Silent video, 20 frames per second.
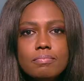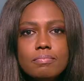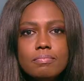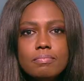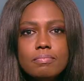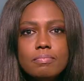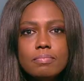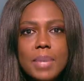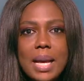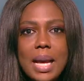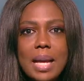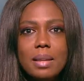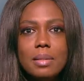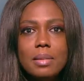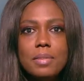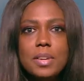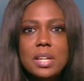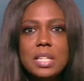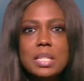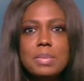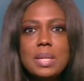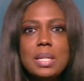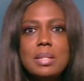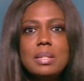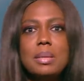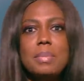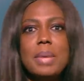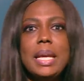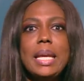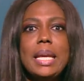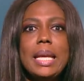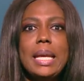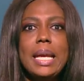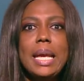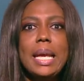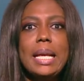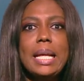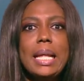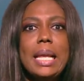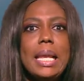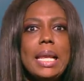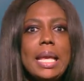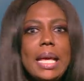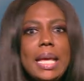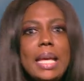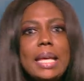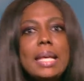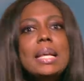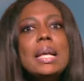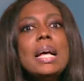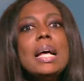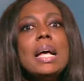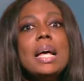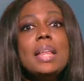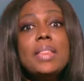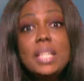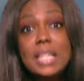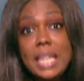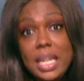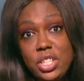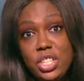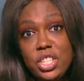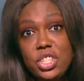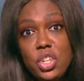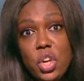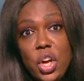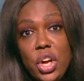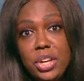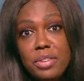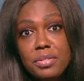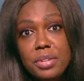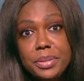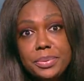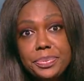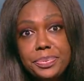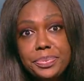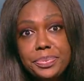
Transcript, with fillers: But Alan, the First Minister making it clear the danger's not over.